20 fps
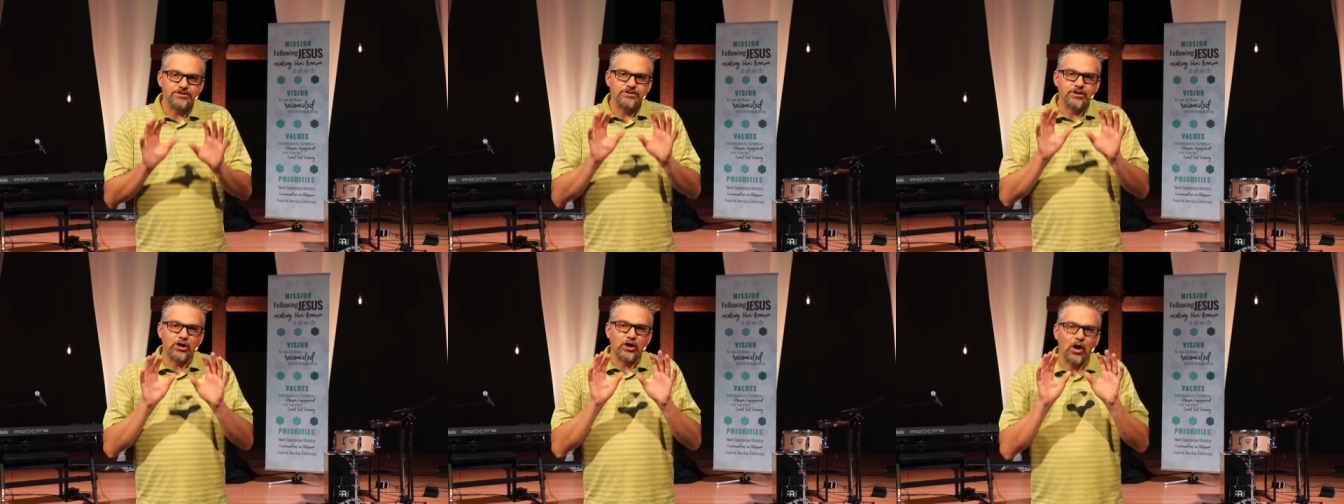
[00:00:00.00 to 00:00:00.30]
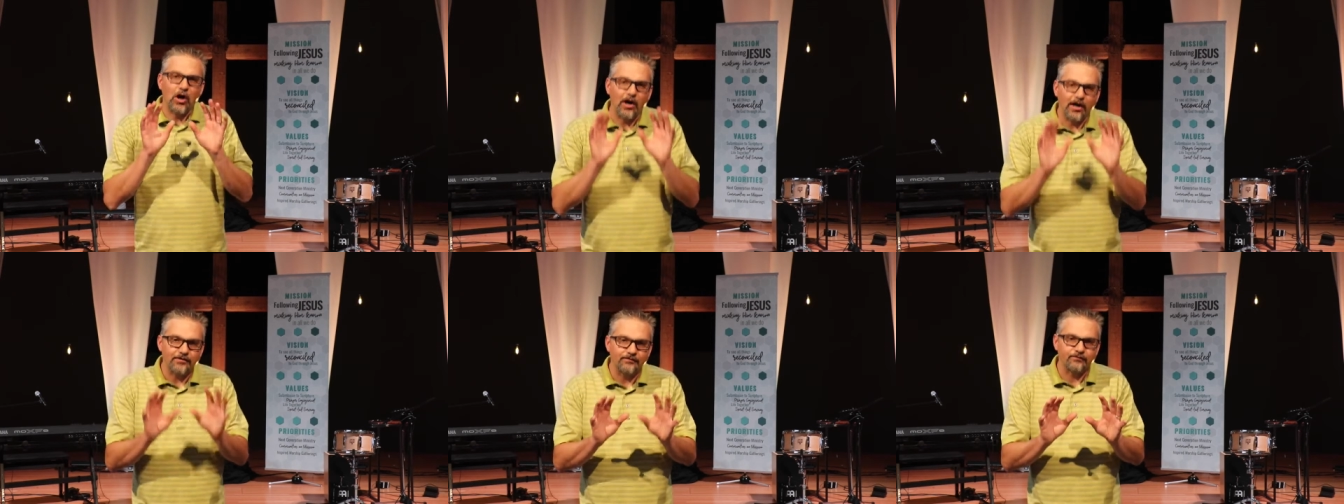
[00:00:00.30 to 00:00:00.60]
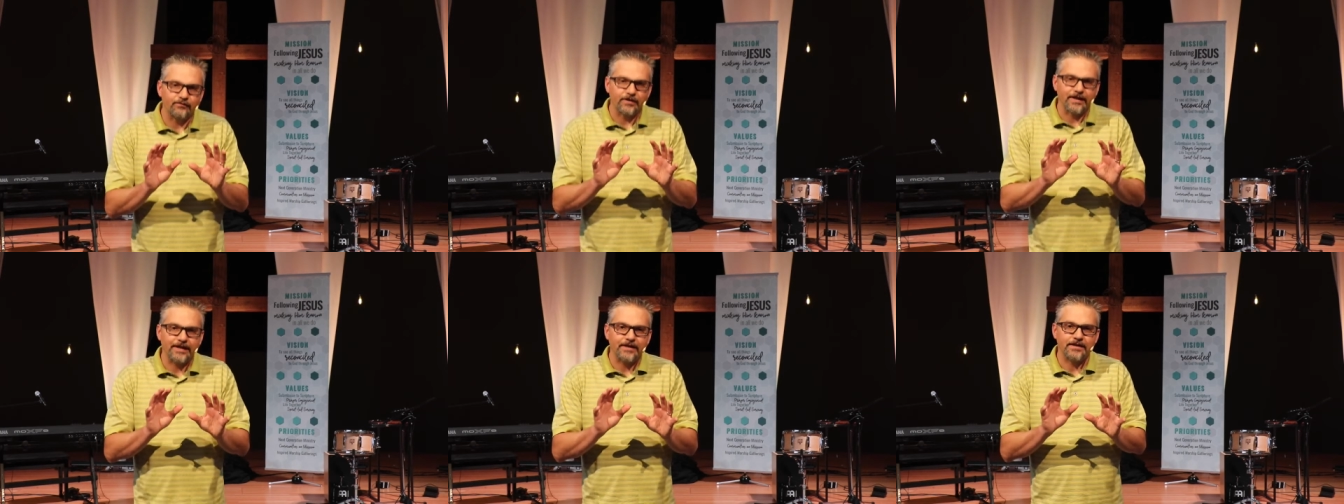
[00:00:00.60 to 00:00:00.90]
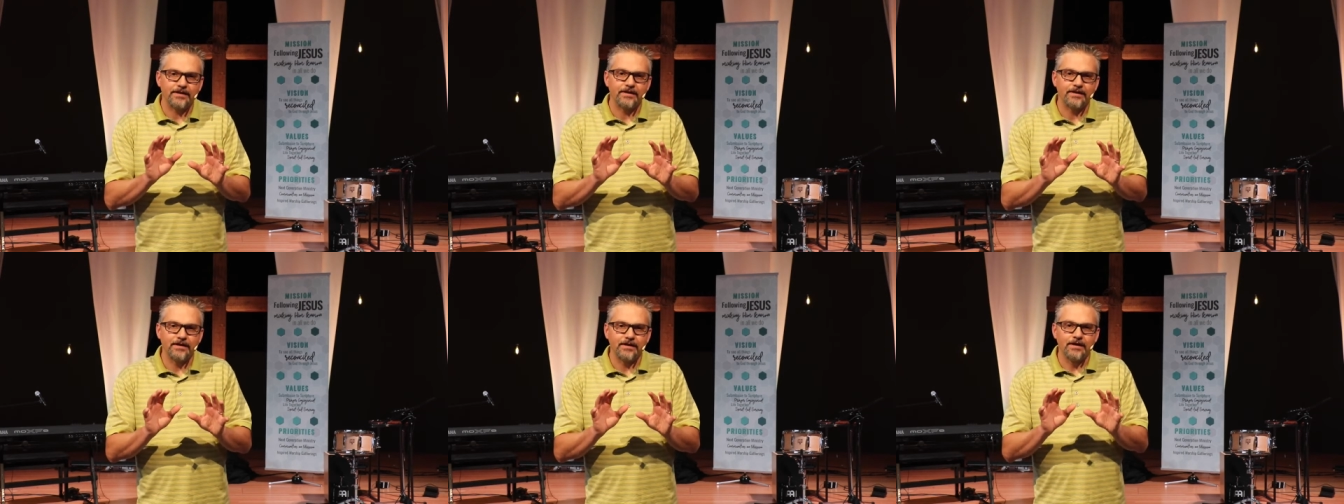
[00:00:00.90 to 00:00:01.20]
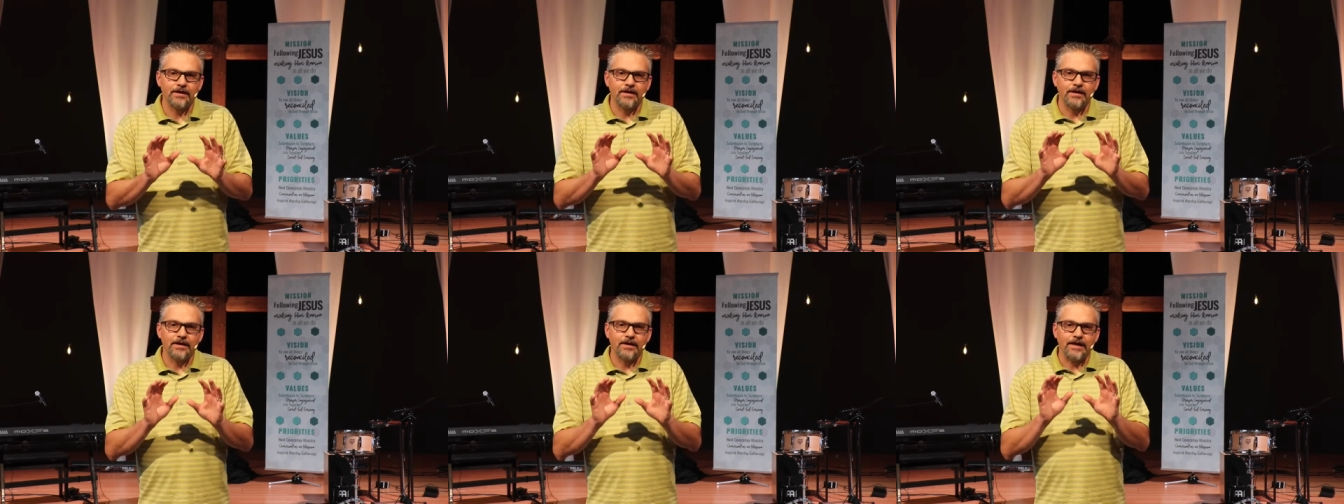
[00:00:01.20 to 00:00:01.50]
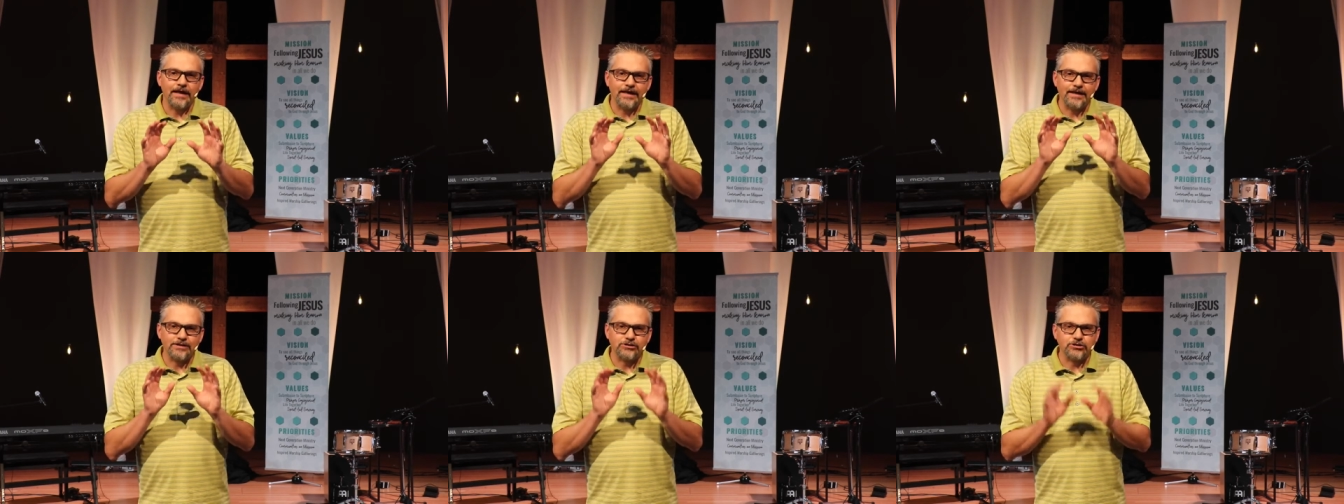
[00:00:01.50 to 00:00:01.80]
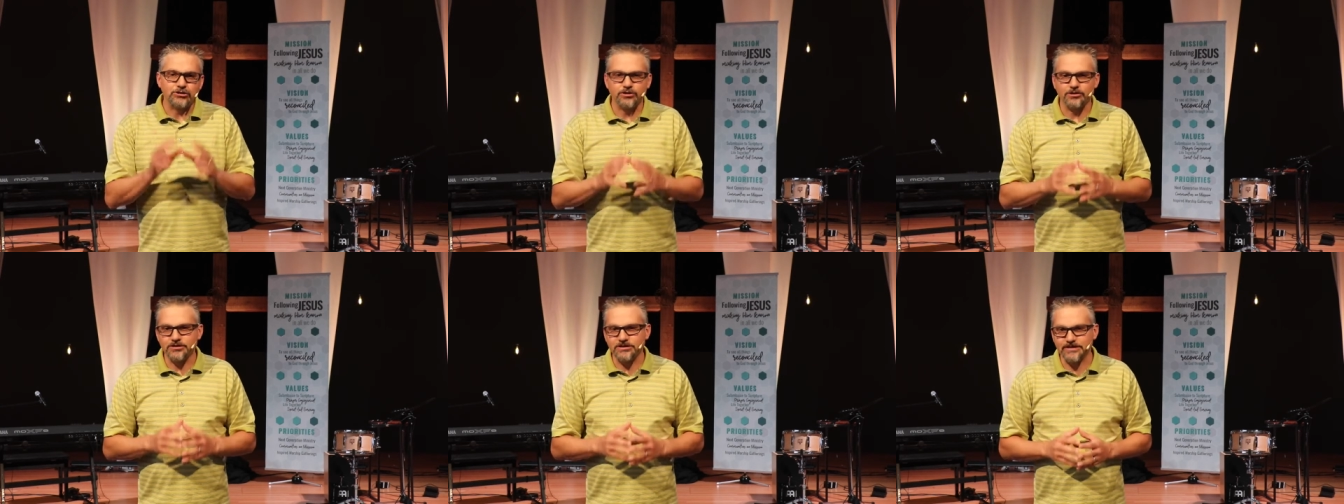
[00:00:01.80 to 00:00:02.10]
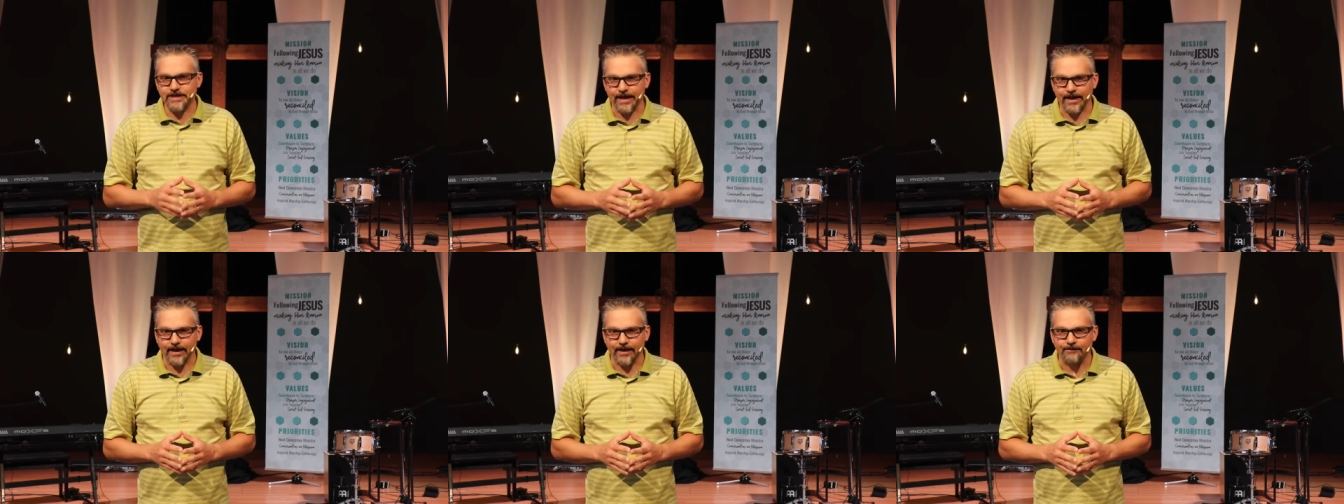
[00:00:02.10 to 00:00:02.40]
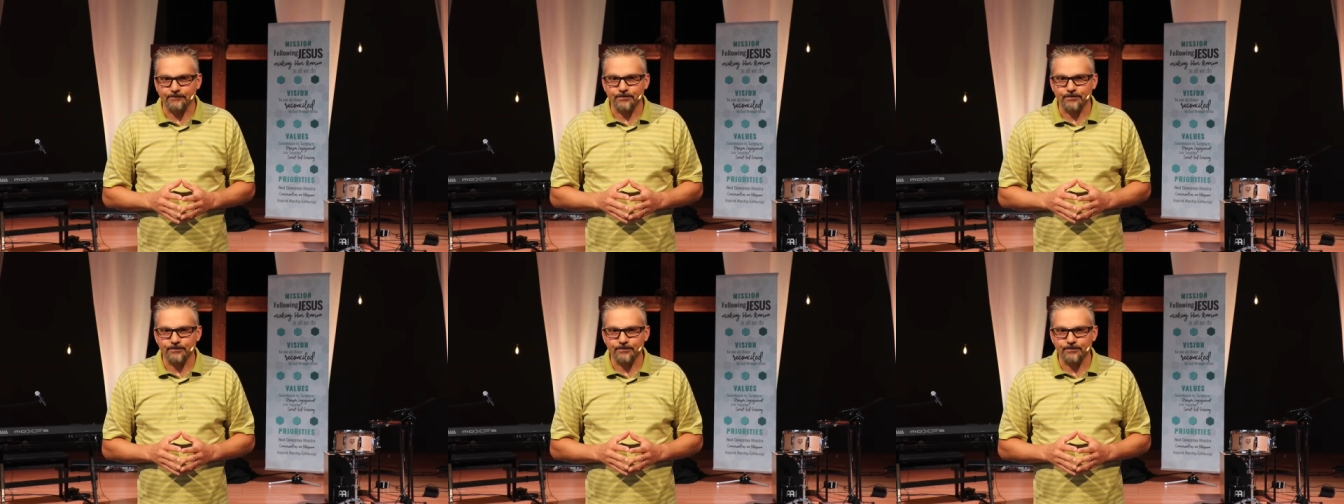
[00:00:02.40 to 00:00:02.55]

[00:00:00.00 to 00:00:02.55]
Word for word: the conflict in a church setting,